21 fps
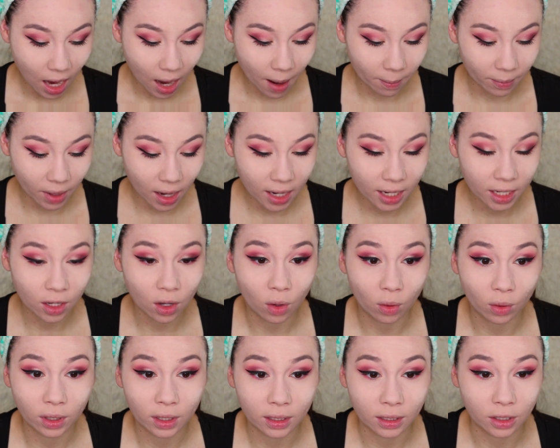I'm not
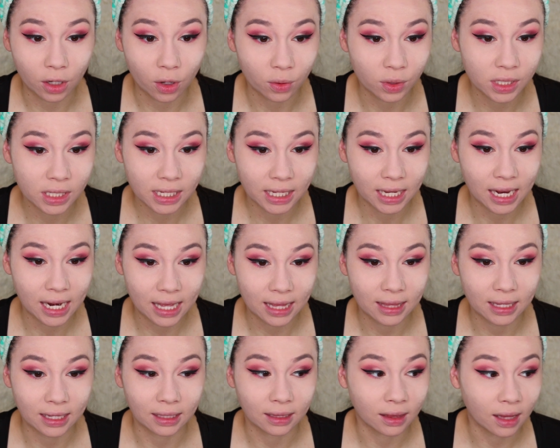noticing
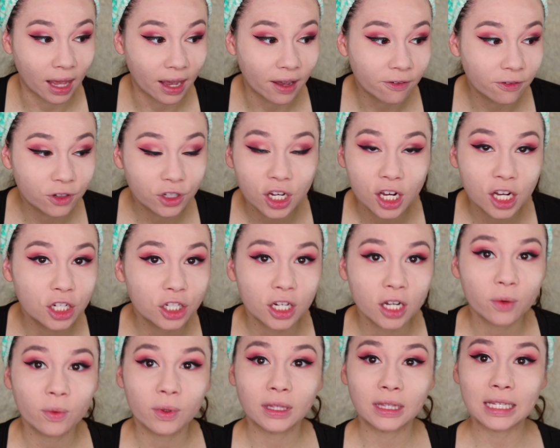anything
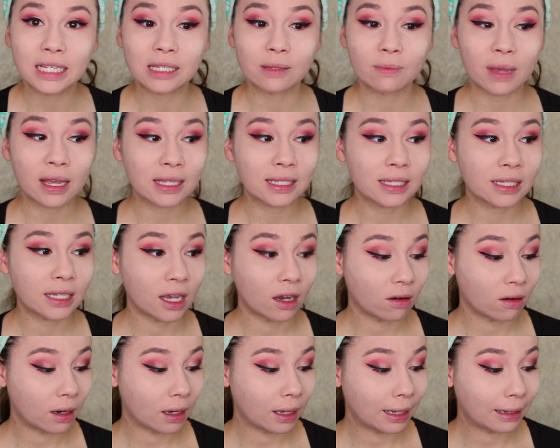life-changing with this
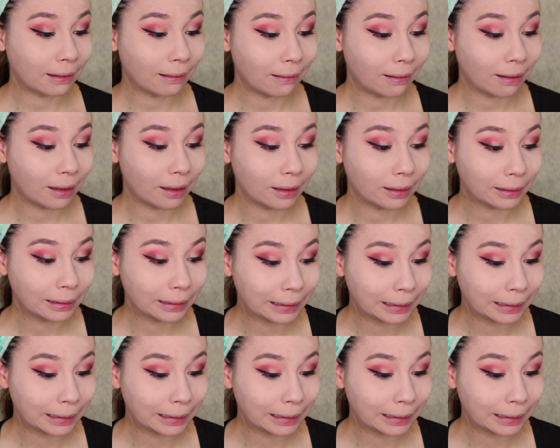mascara at all.